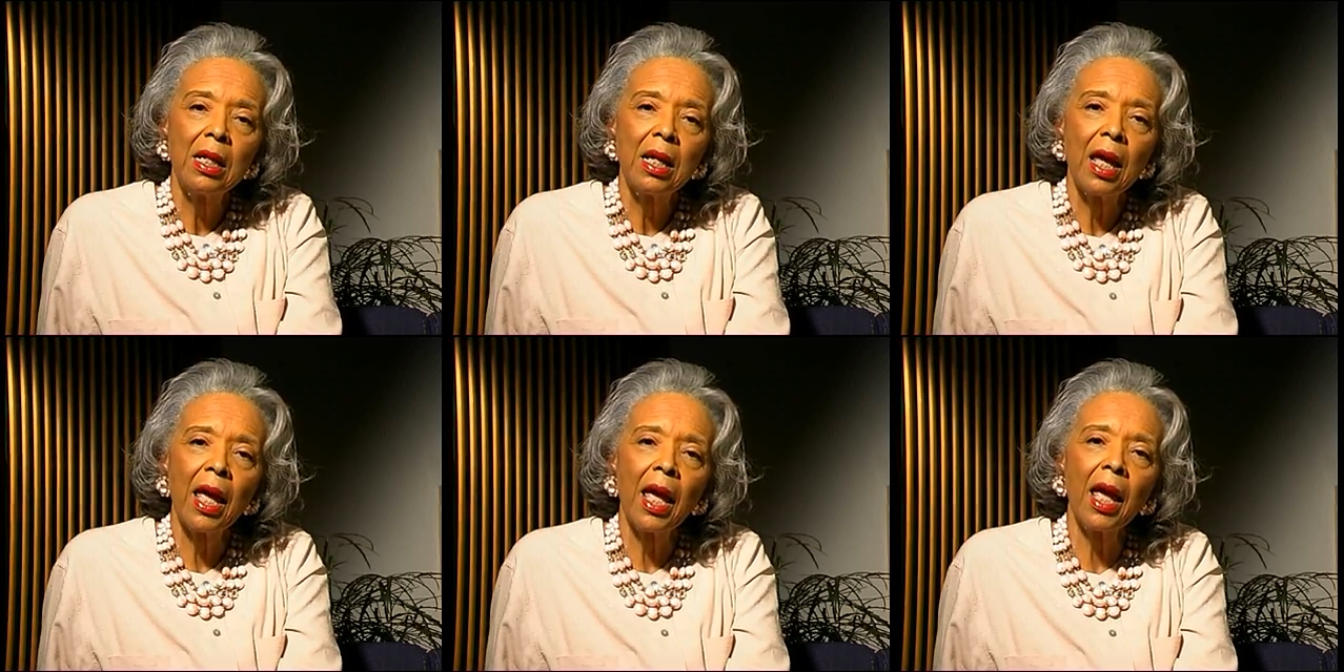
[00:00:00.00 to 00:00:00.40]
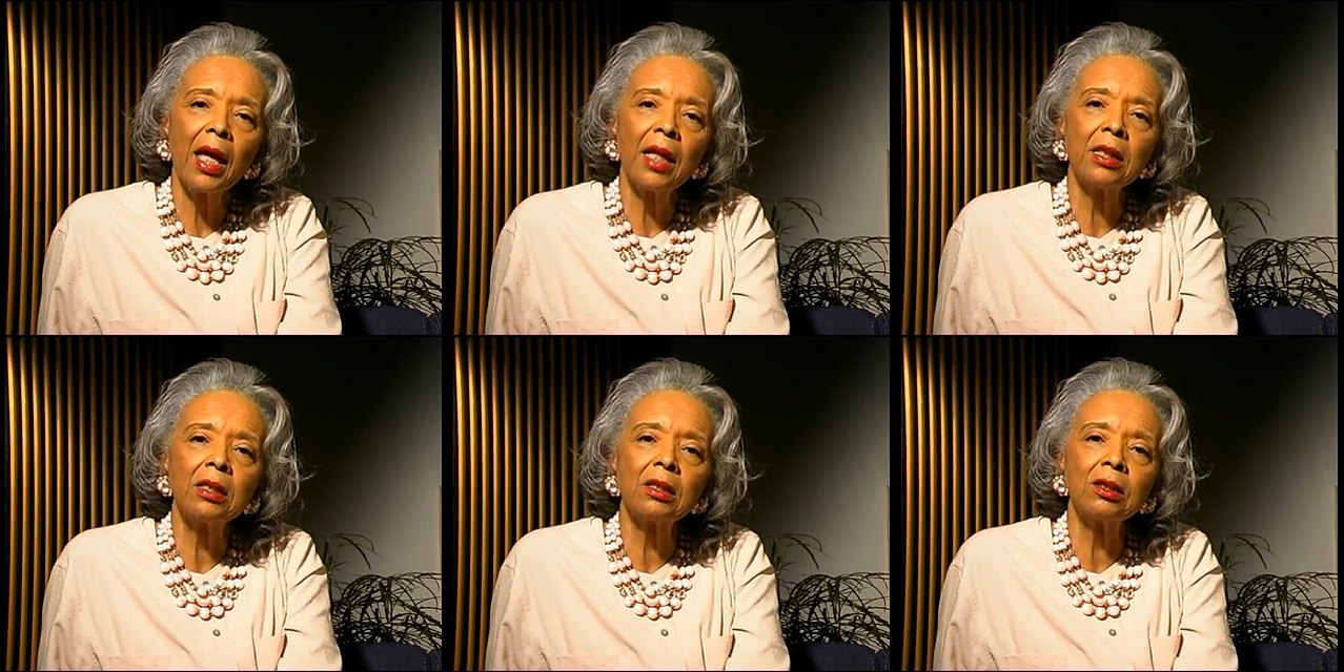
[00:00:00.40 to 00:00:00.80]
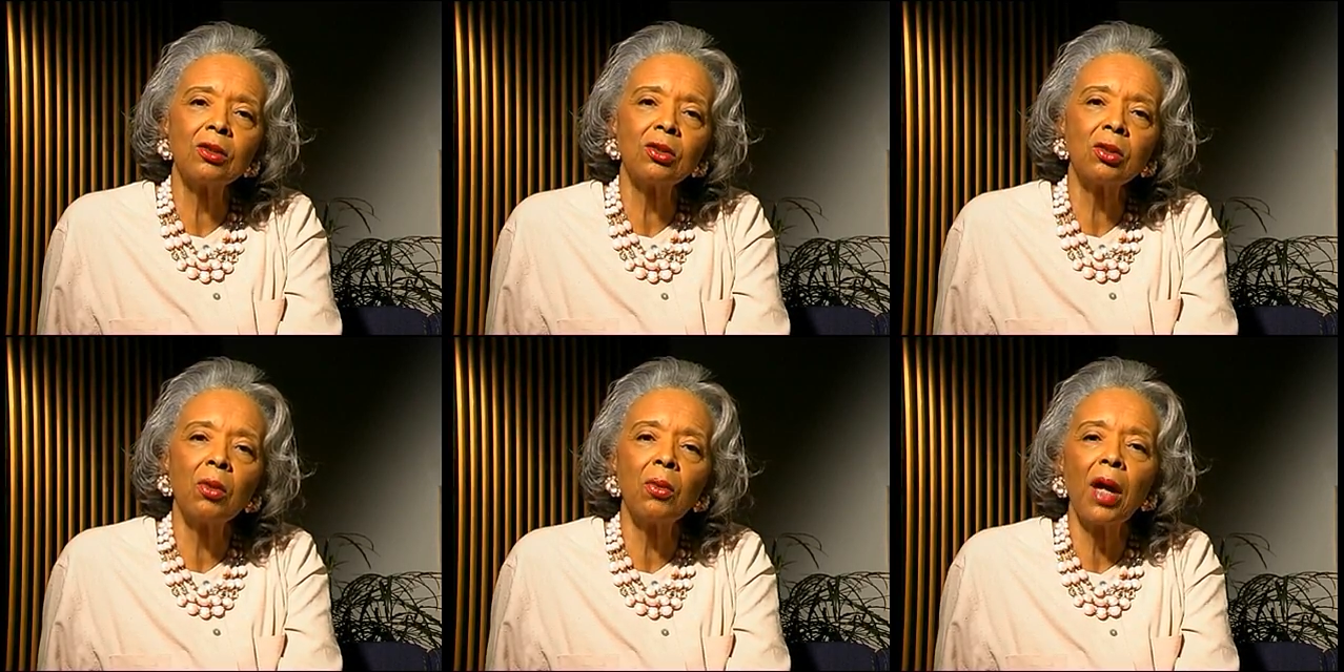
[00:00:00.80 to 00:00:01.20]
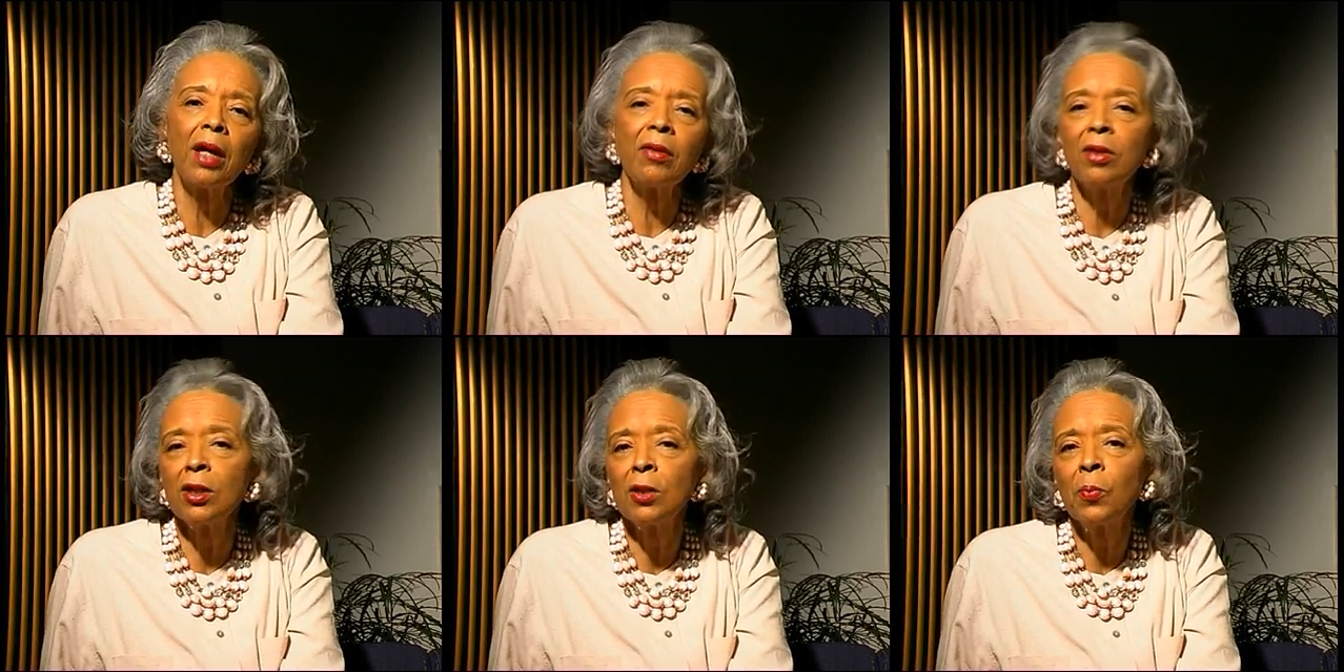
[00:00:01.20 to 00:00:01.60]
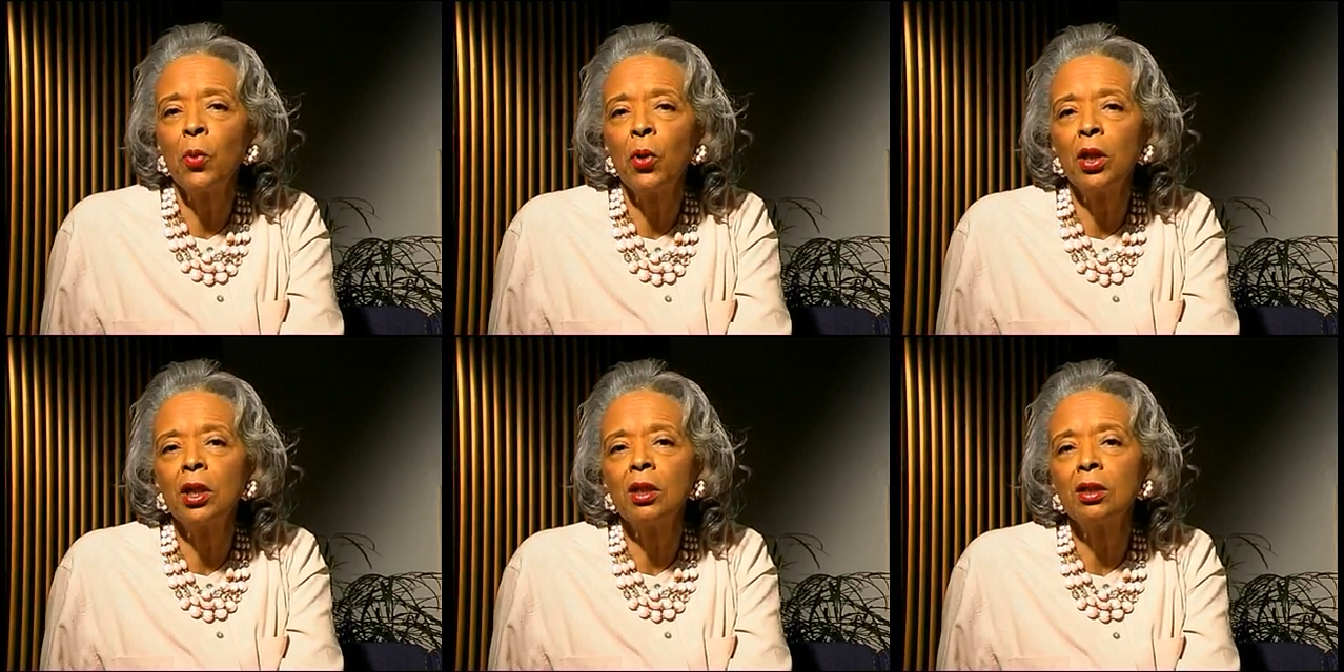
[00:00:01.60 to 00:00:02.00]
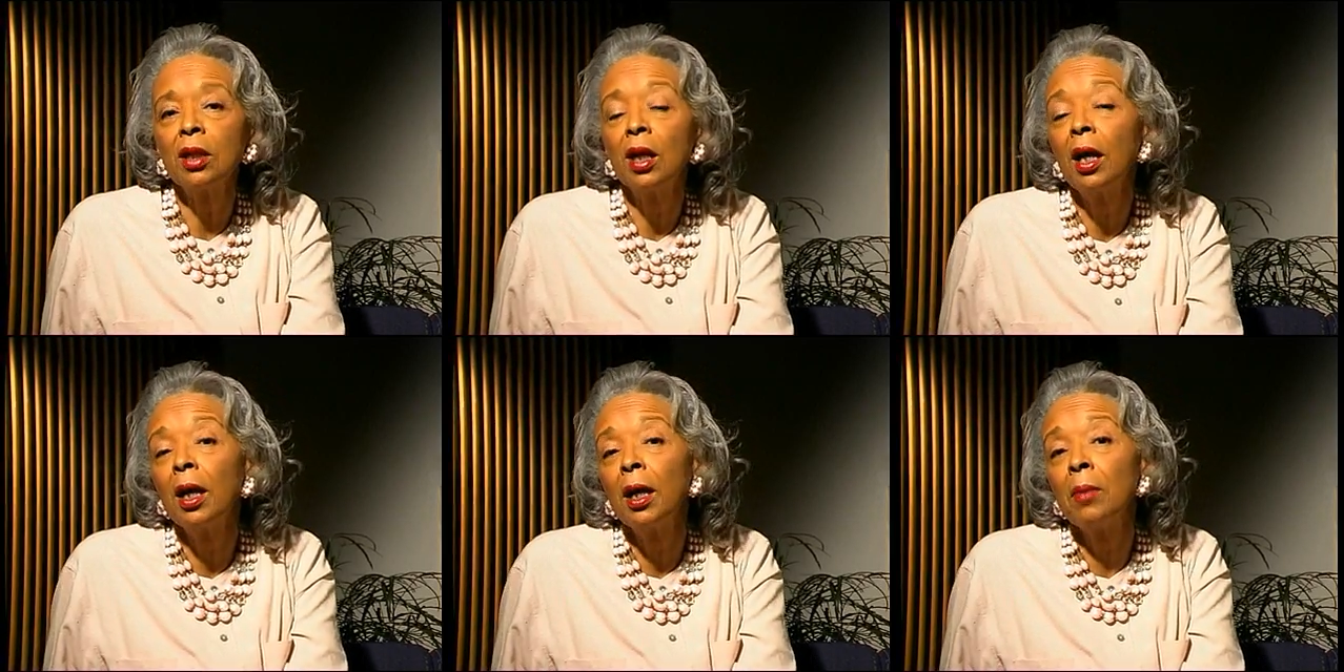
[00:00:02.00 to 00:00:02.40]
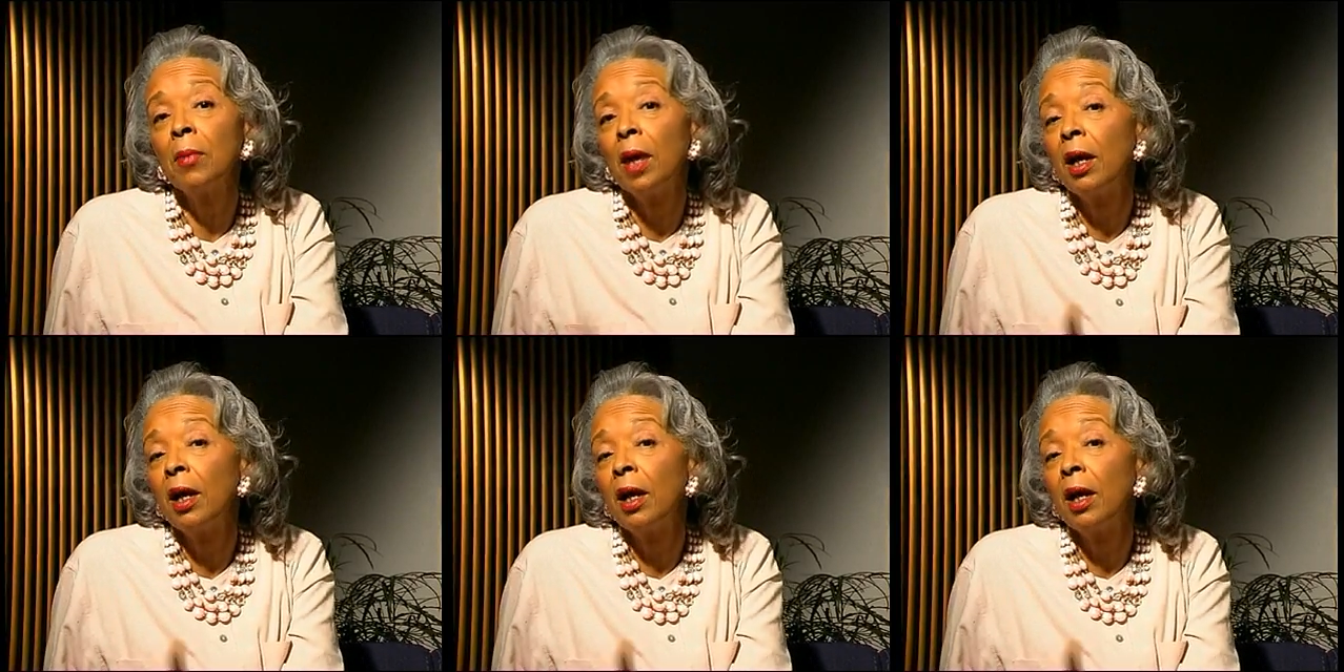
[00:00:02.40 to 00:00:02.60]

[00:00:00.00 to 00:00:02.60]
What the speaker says: And so at this point in time,